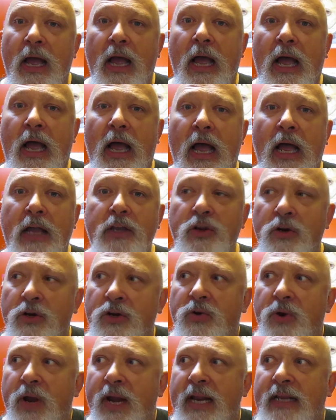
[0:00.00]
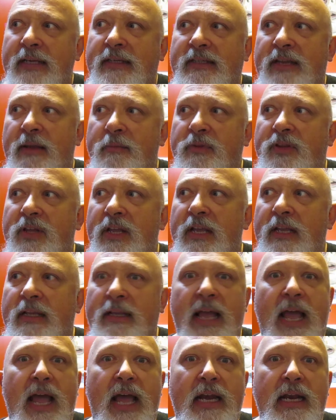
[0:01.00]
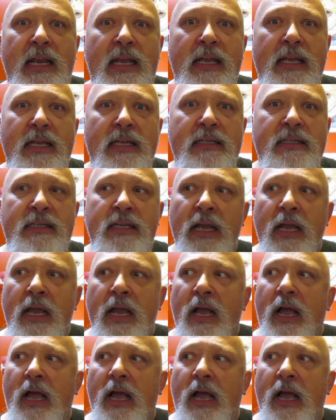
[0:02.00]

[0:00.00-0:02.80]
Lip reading: You're creating something that is